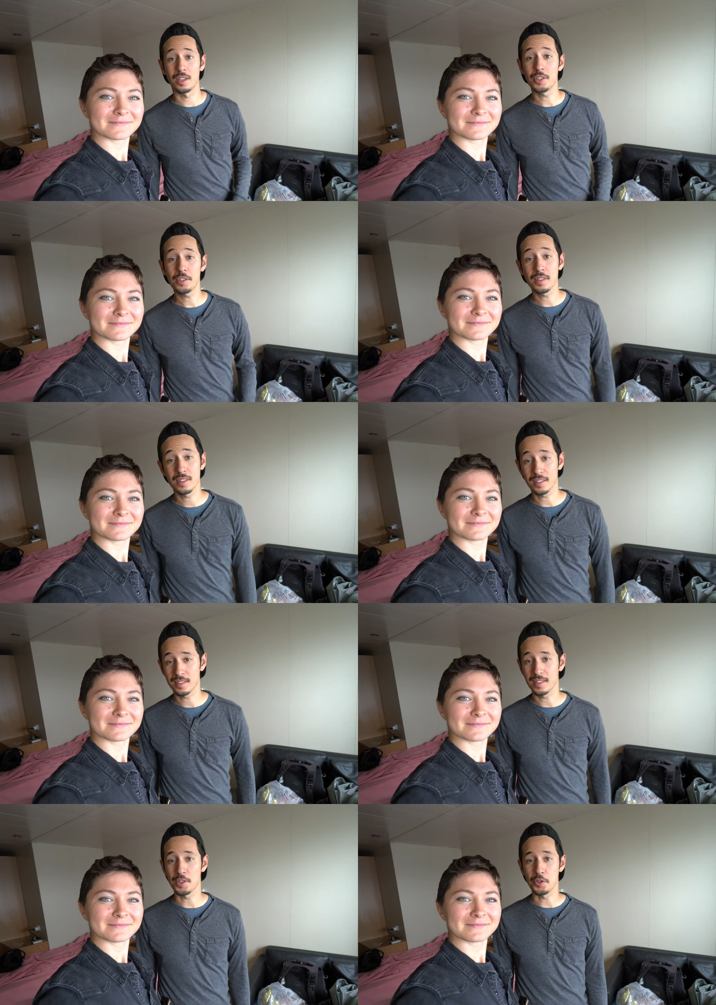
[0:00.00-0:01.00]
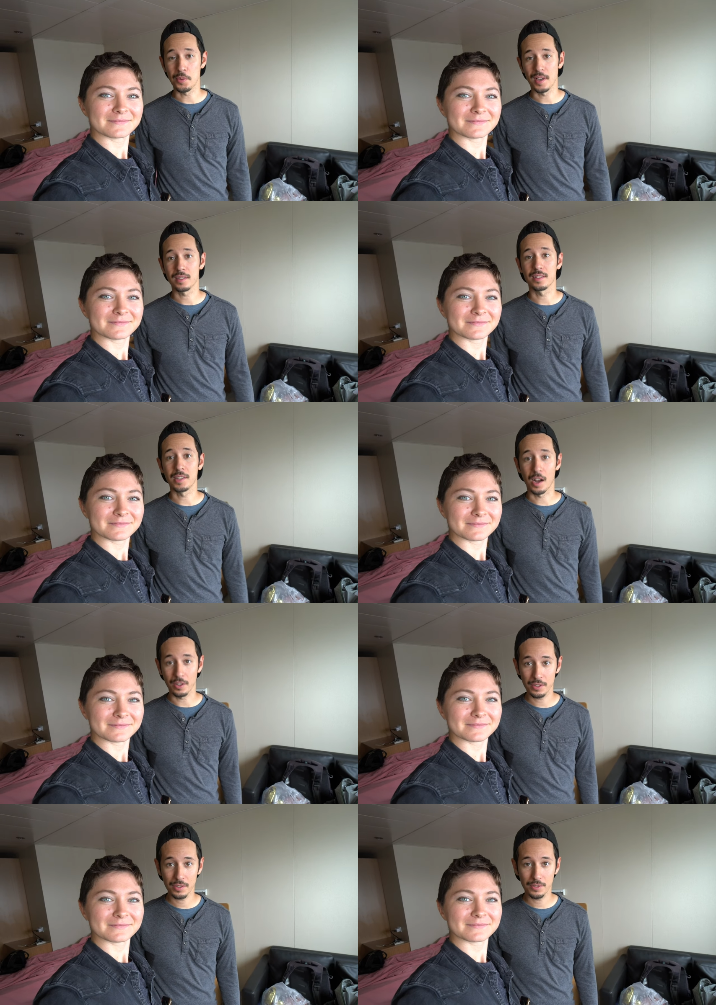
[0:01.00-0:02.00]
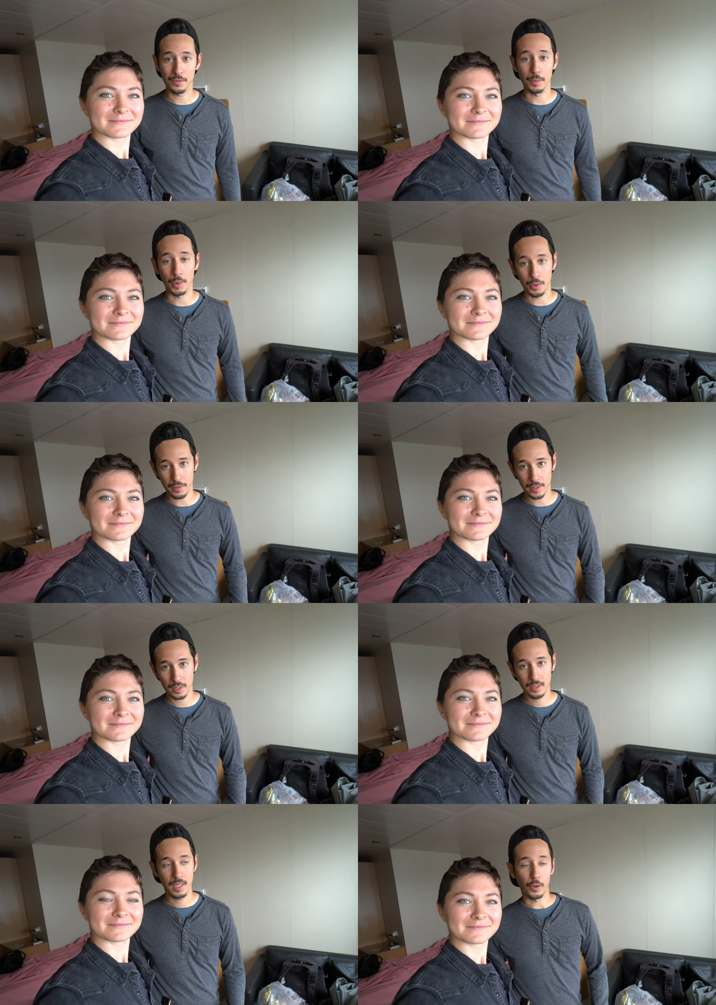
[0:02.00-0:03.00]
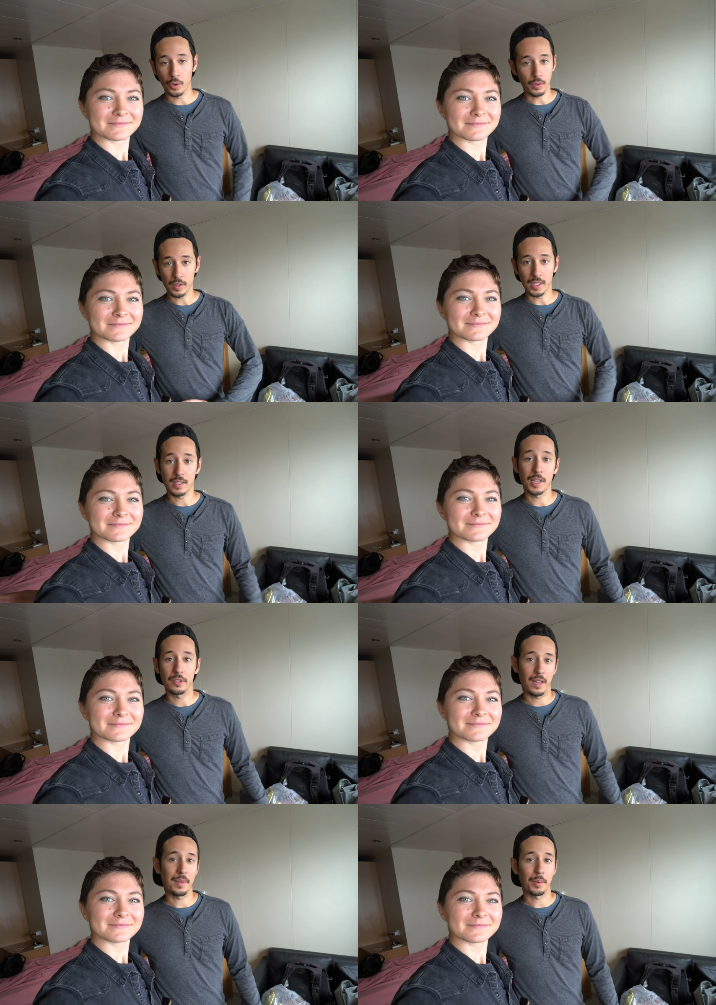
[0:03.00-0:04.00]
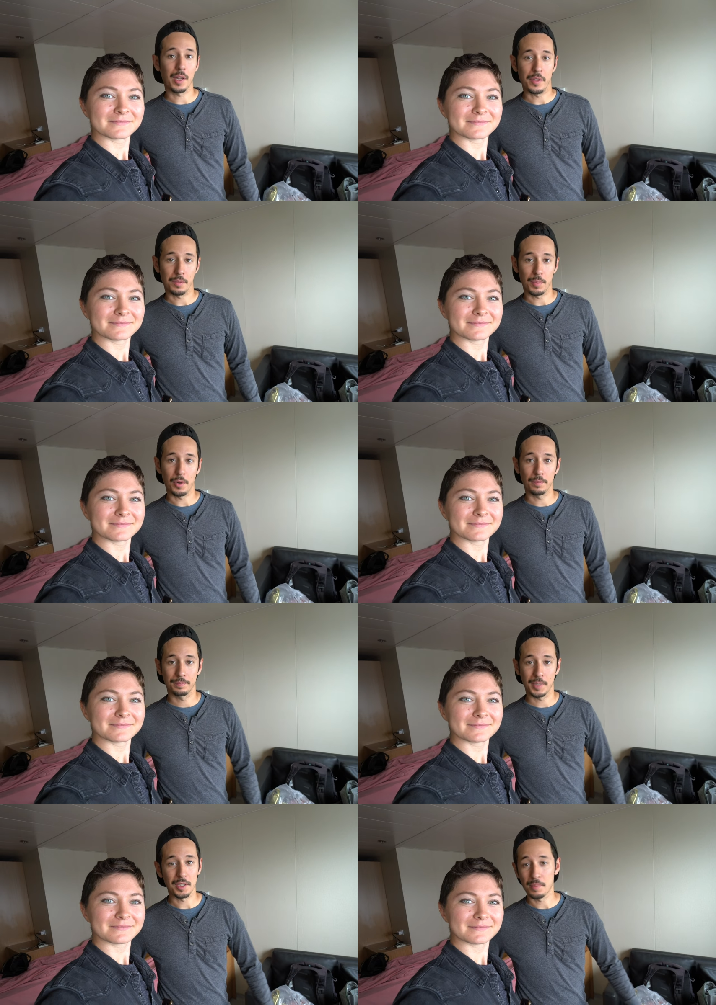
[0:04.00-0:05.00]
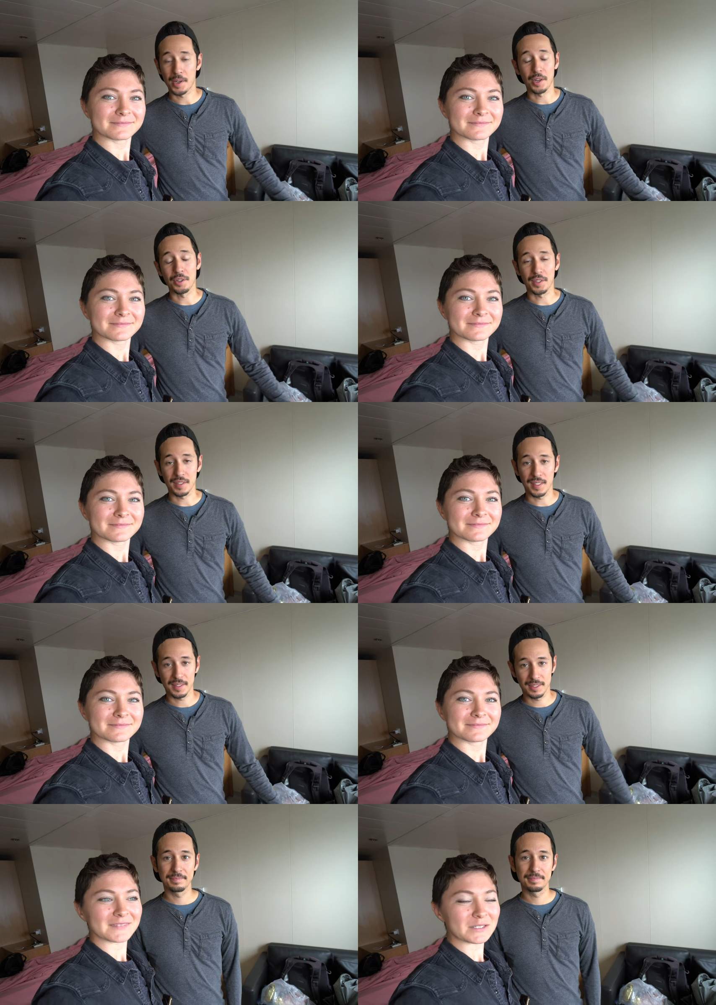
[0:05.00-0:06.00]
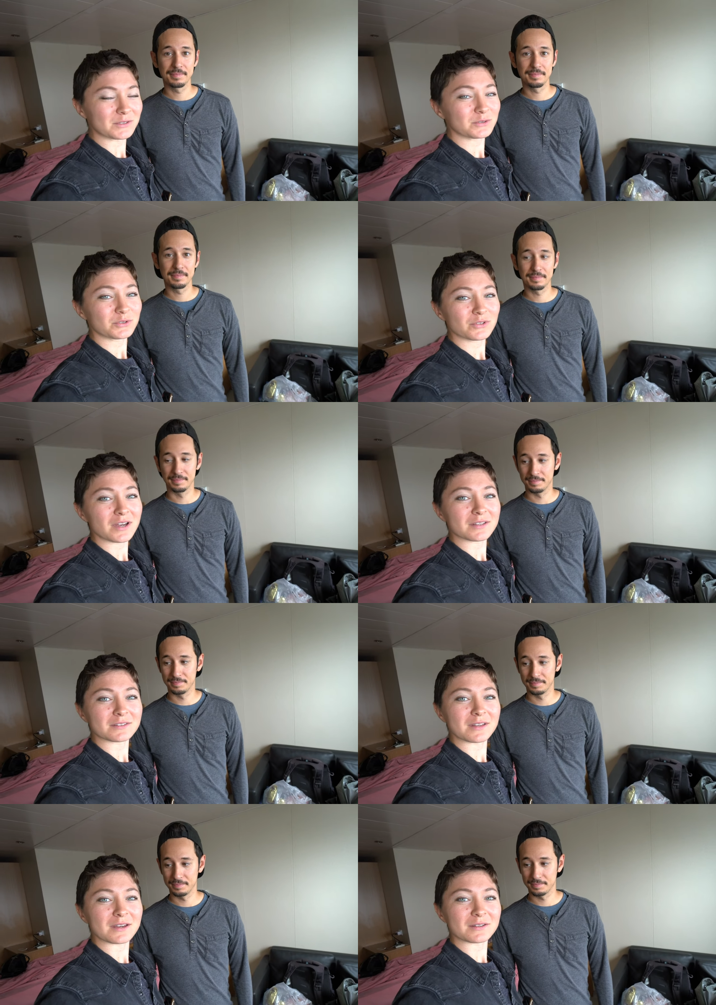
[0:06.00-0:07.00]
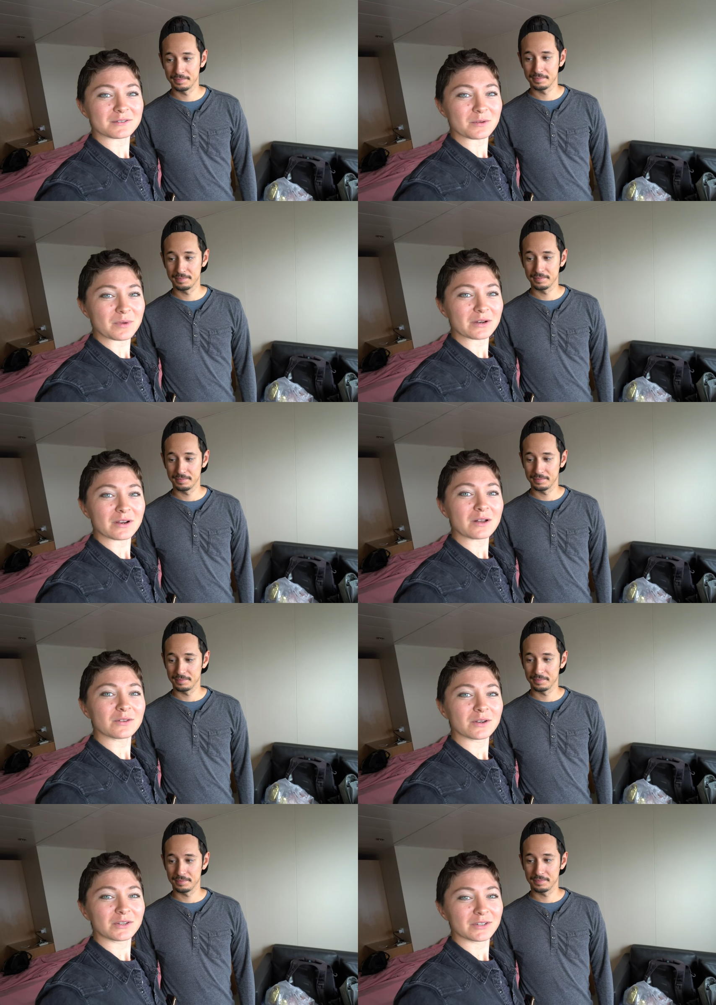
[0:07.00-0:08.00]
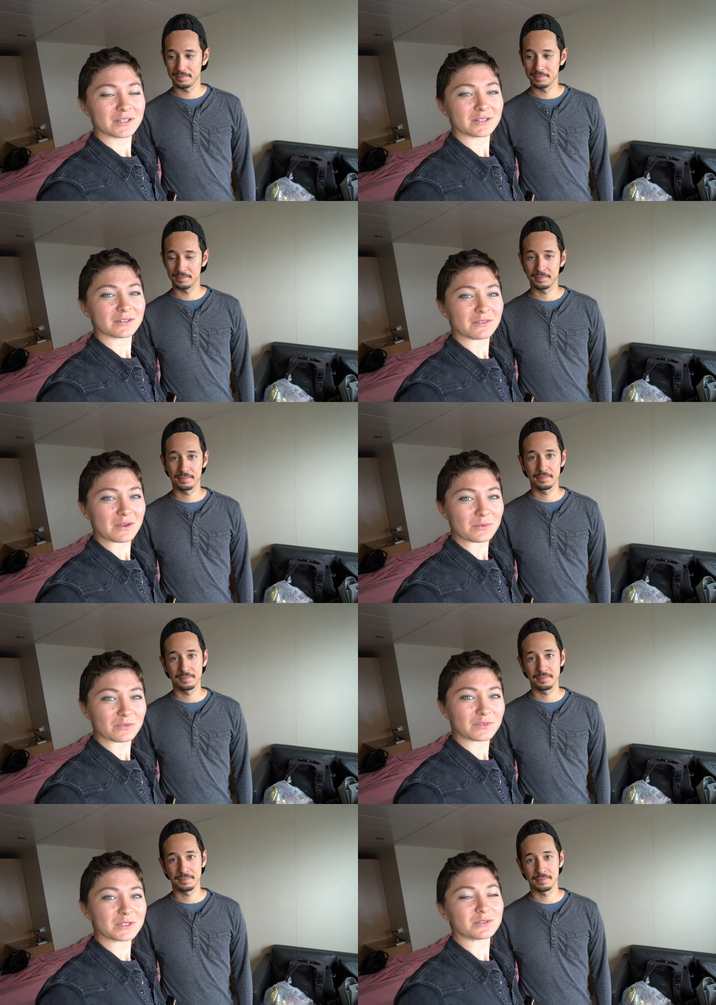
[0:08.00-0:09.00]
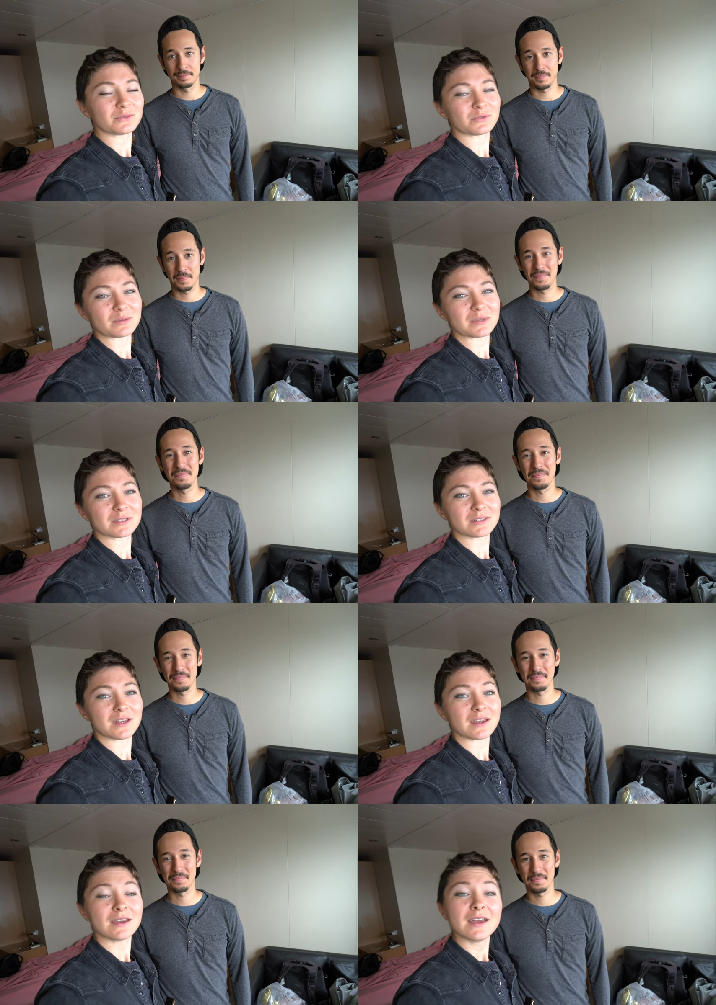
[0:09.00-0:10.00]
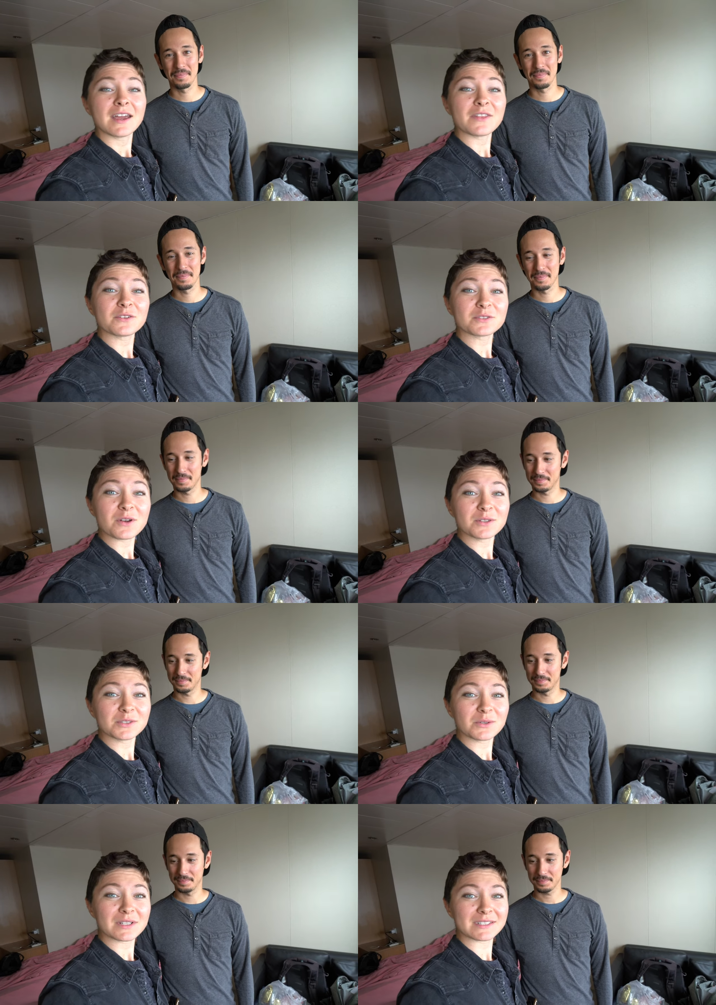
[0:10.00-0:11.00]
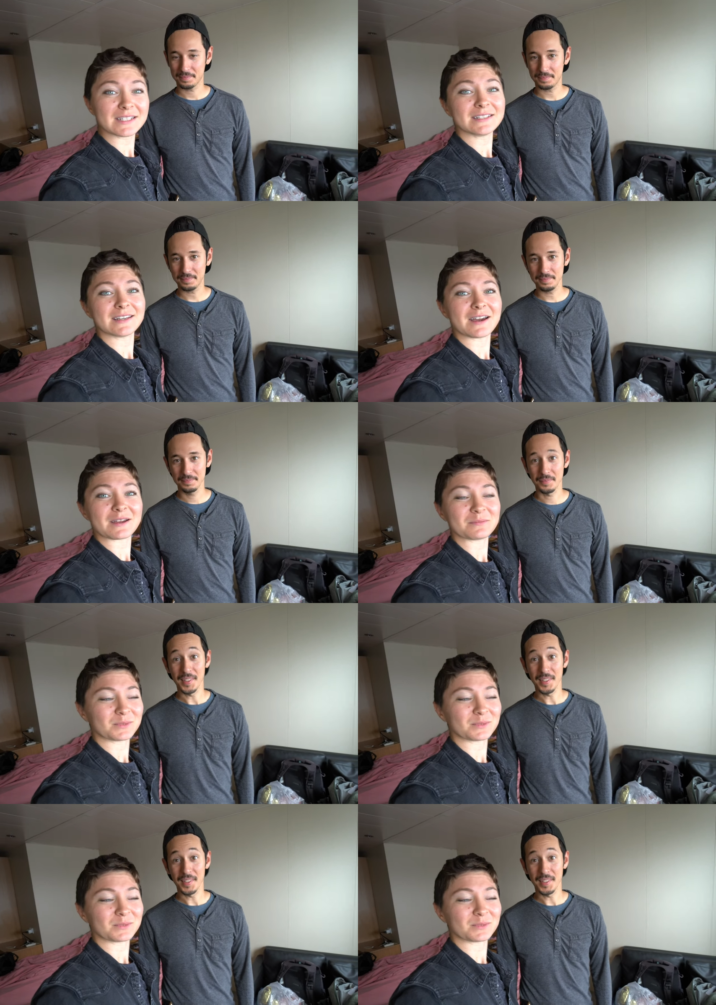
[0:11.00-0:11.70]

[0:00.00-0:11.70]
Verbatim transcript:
Speaker 1: hundred sixty U S dollars for both of us for the entire time that we're on this boat. It doesn't matter how long it takes.
Speaker 2: They do stress that no matter how long you're here, they will feed you three meals a day. And there's also a tea time.